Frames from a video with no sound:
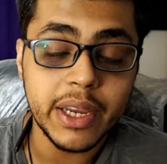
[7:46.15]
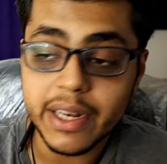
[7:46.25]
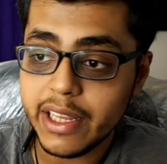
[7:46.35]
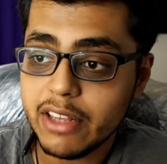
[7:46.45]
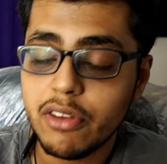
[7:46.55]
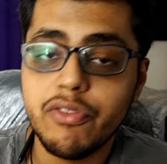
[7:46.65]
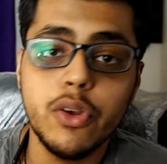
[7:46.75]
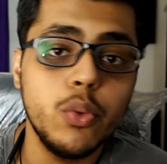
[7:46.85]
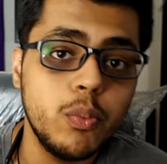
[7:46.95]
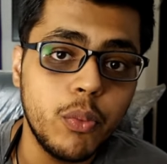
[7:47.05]
He needs a
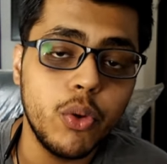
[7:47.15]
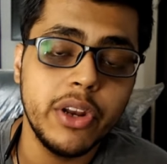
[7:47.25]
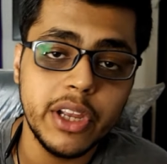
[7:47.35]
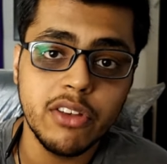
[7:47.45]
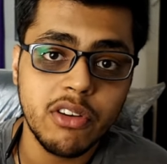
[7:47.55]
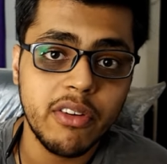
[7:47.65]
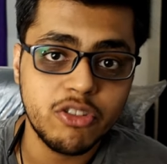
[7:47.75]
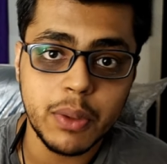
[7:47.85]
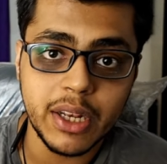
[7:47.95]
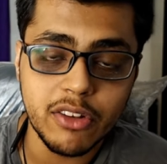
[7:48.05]
few more years of
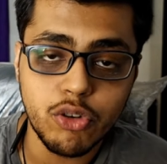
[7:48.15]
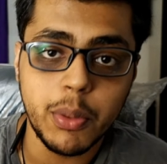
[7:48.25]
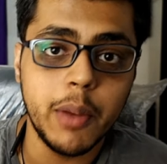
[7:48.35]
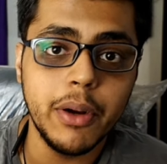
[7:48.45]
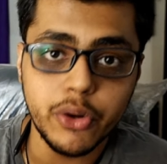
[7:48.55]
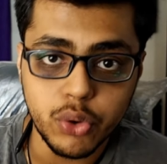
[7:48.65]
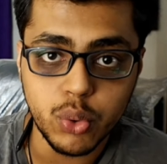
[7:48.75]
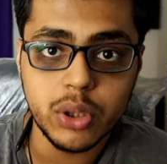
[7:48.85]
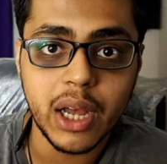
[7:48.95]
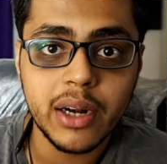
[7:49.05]
experience to be able to
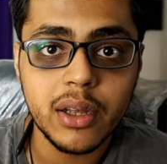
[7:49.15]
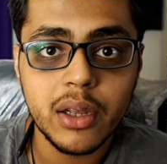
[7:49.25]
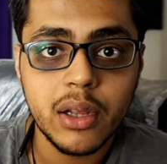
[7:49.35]
do that.